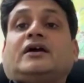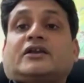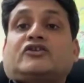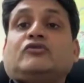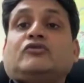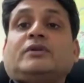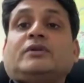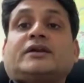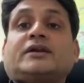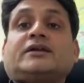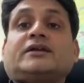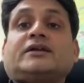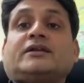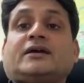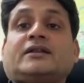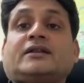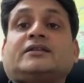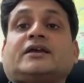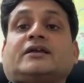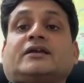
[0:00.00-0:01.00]

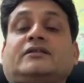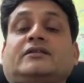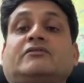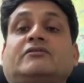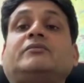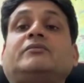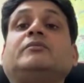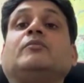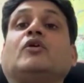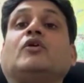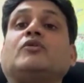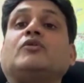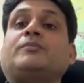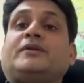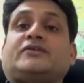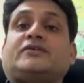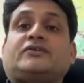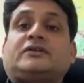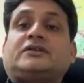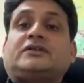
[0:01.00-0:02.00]
accumulated and there may be more
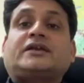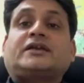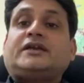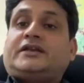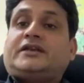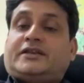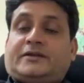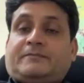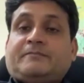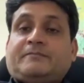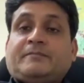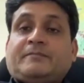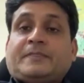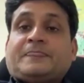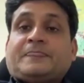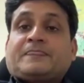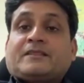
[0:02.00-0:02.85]
pressure in the kidney.